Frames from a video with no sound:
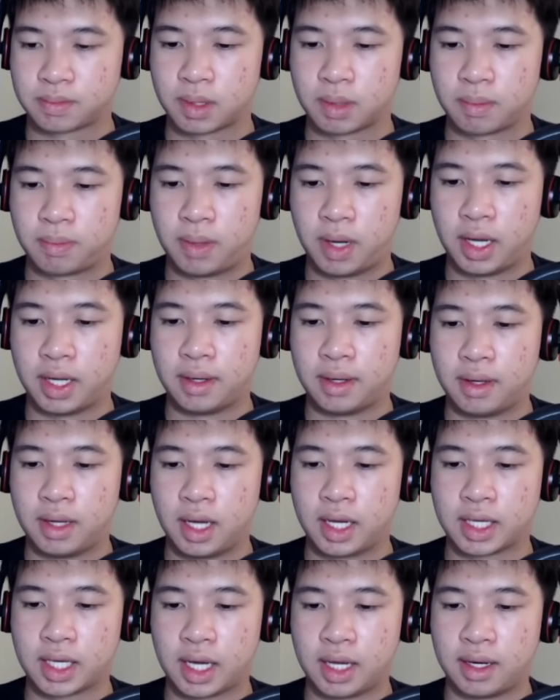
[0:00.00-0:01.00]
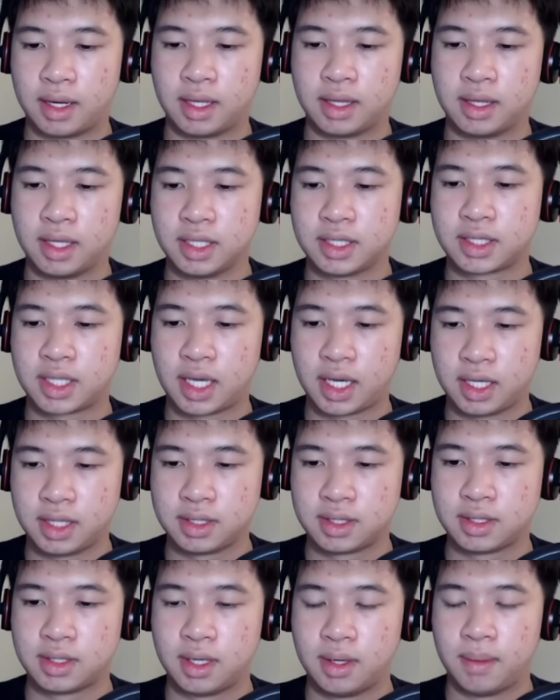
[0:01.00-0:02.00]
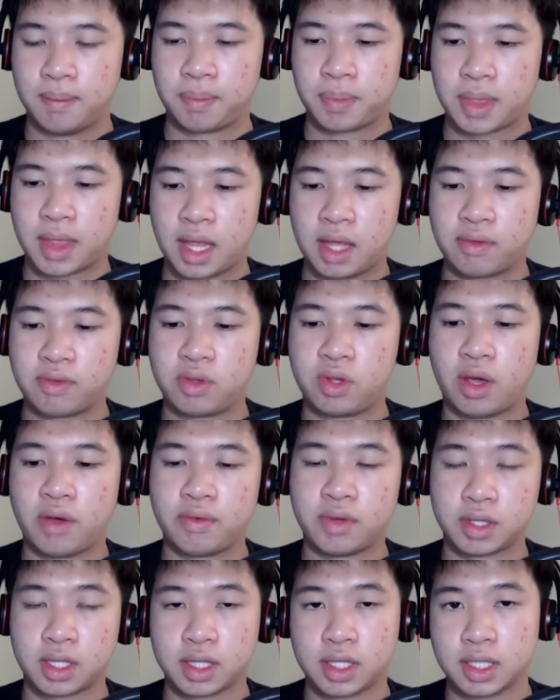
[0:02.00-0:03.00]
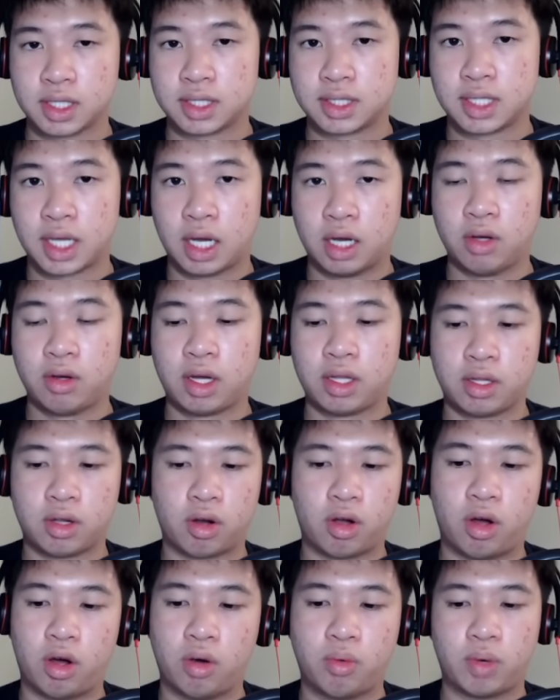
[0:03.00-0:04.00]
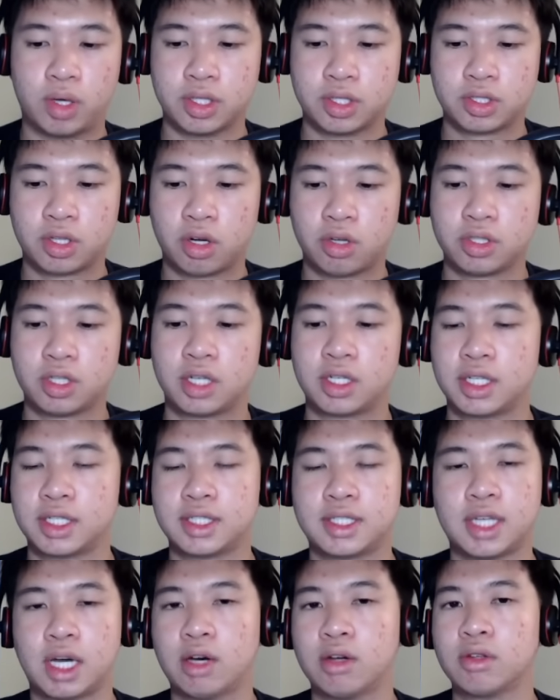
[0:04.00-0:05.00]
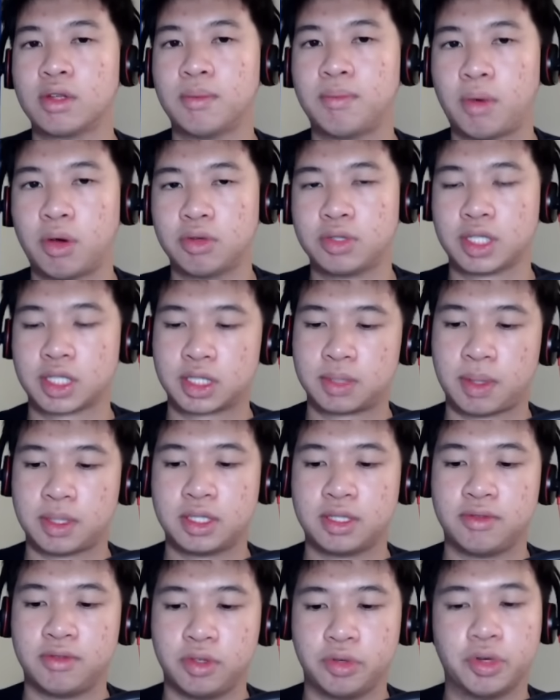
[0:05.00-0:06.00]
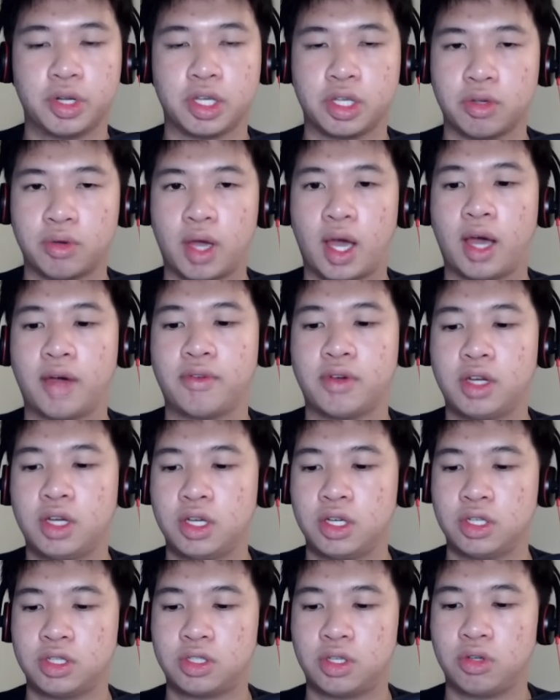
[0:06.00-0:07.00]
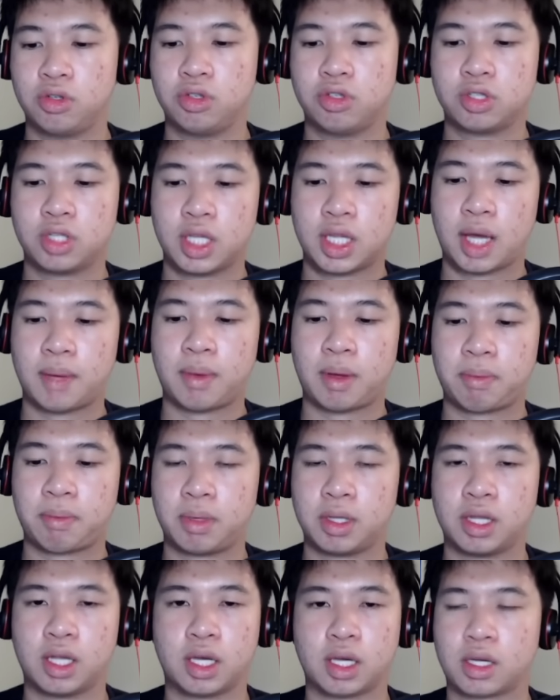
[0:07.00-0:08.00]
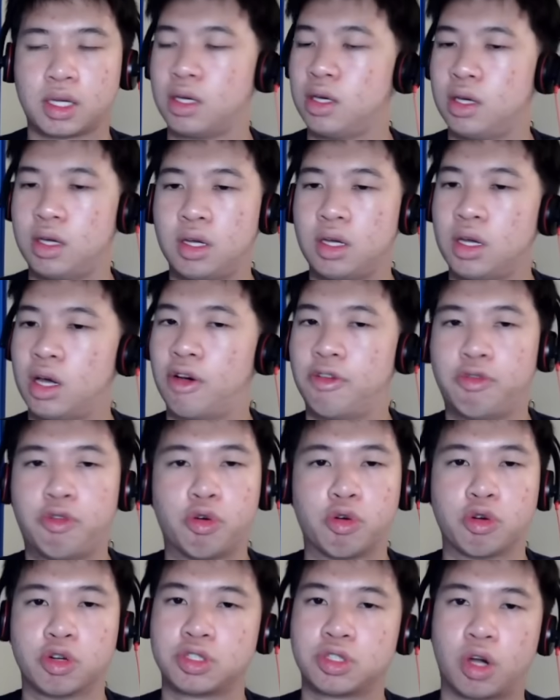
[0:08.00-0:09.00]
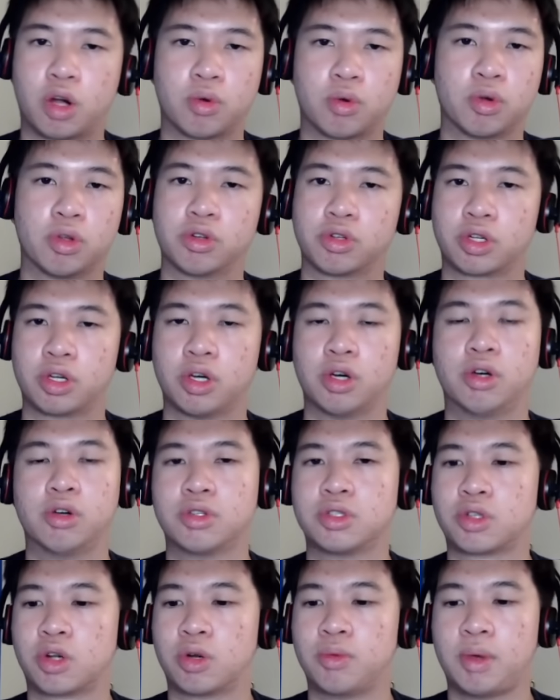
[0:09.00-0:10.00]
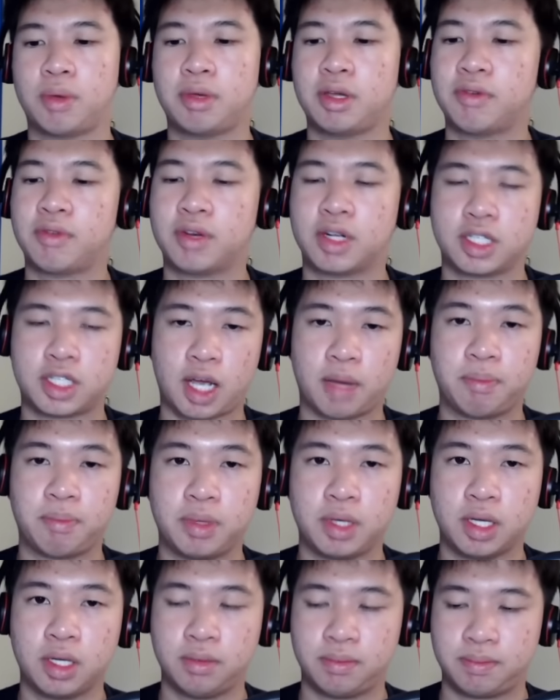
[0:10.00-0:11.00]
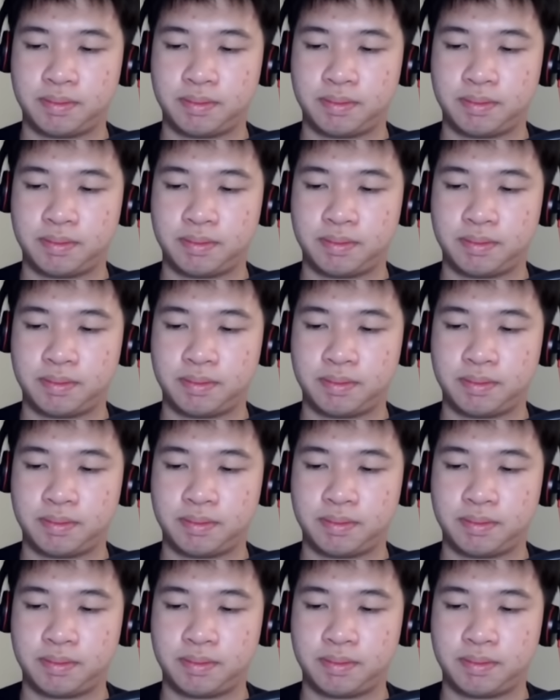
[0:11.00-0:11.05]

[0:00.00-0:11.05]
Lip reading: But again, in this case, if you have nothing to sell and they're all 1-stars, just sell the most expensive unit you have. So usually that might be like a 4-star Royal Ghost, or maybe even a champion,